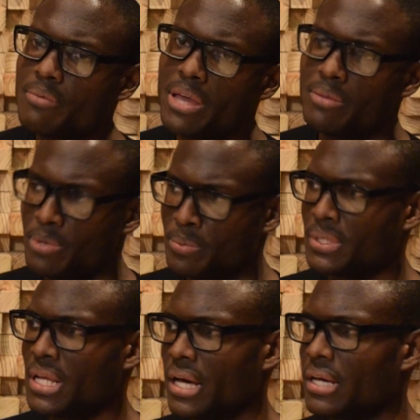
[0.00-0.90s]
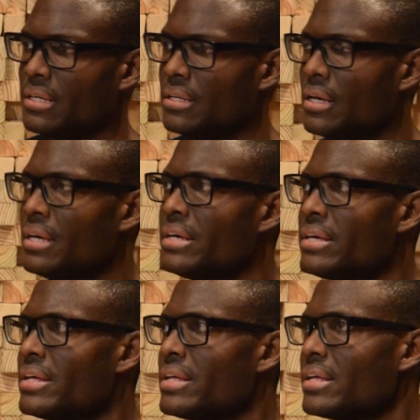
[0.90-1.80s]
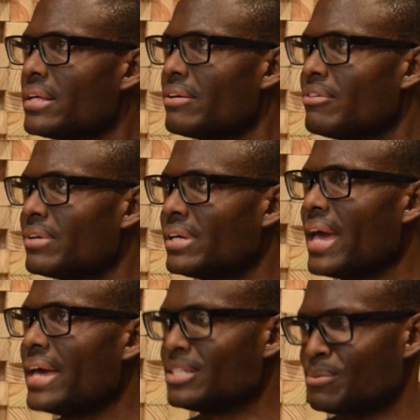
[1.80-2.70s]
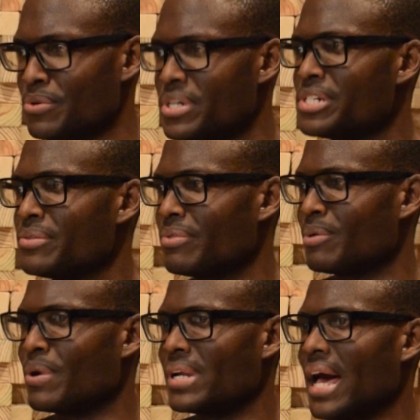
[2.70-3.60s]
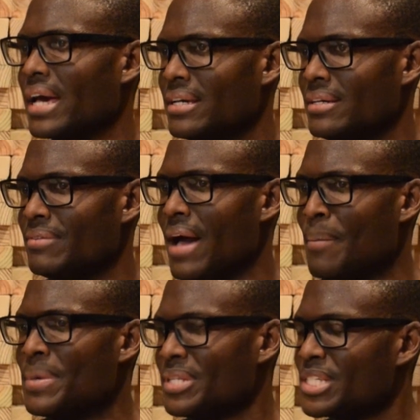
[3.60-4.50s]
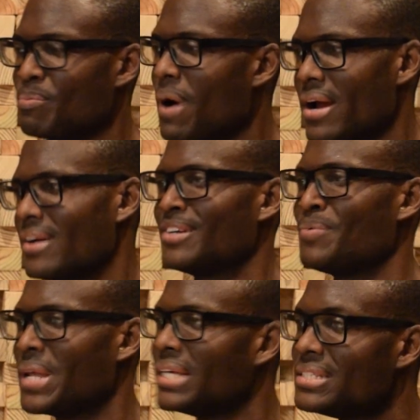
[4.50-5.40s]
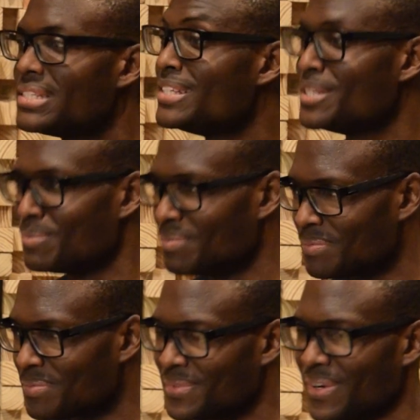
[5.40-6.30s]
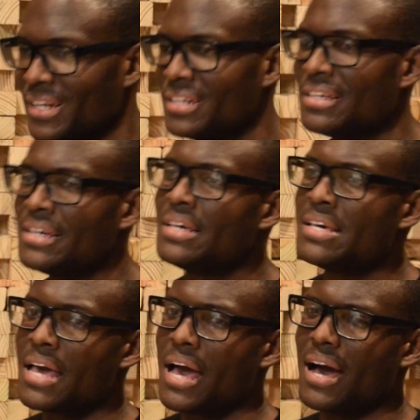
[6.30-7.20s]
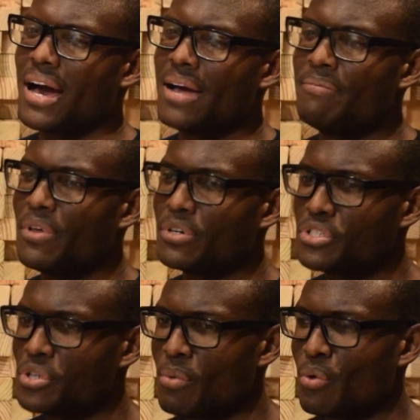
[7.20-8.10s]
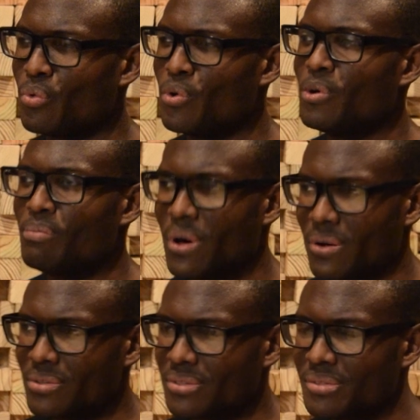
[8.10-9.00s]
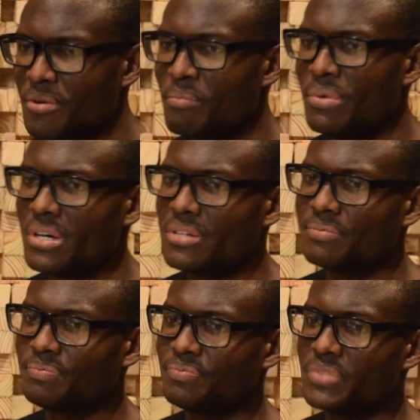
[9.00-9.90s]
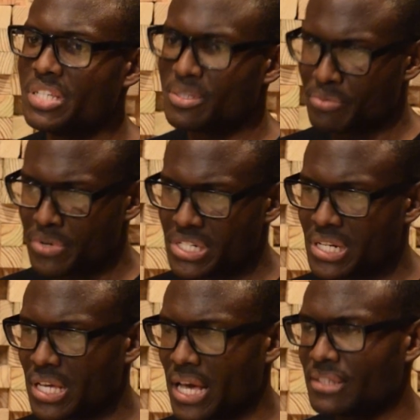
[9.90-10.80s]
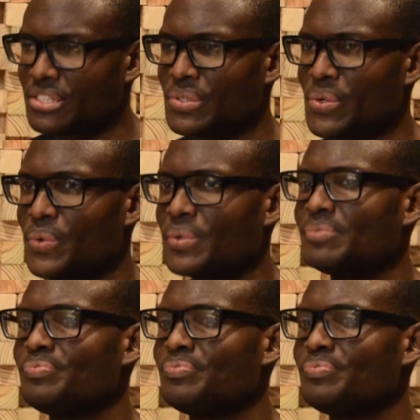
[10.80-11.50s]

many people that I get inspiration from, or that I am inspired when I see them, right? I'm not sure about role model, but inspiration, yes. So,